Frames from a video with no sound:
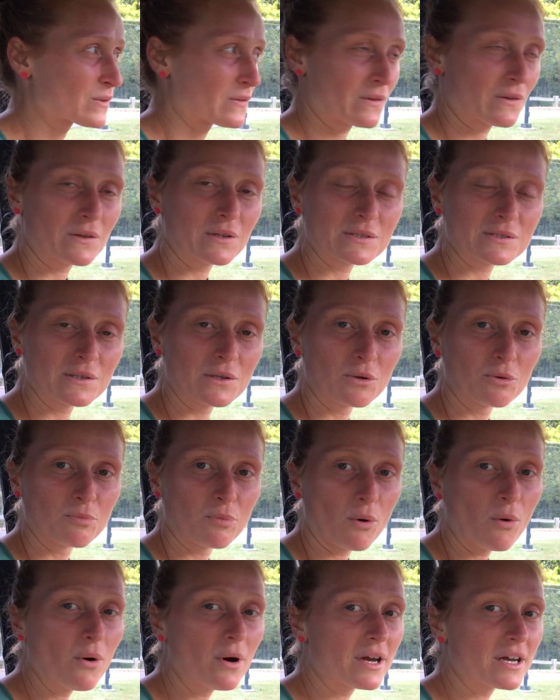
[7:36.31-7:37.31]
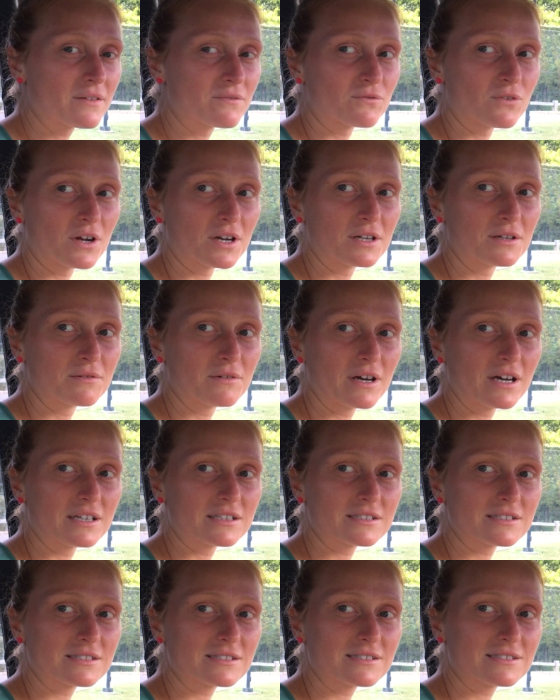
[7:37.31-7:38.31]
this little boy in front of
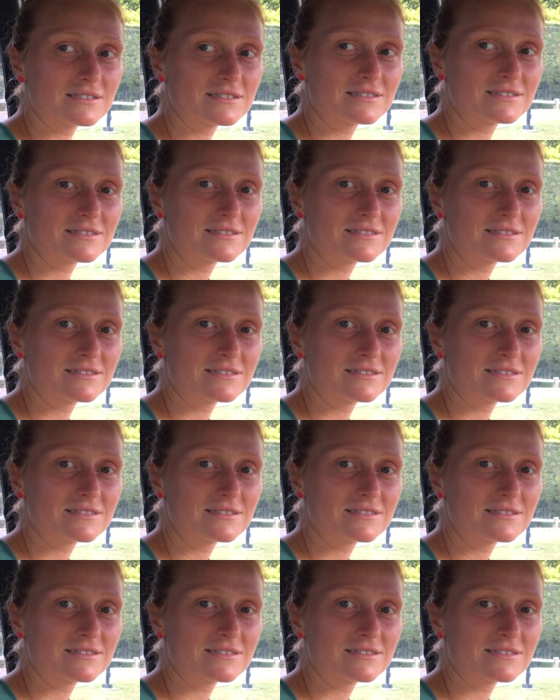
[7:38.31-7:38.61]
us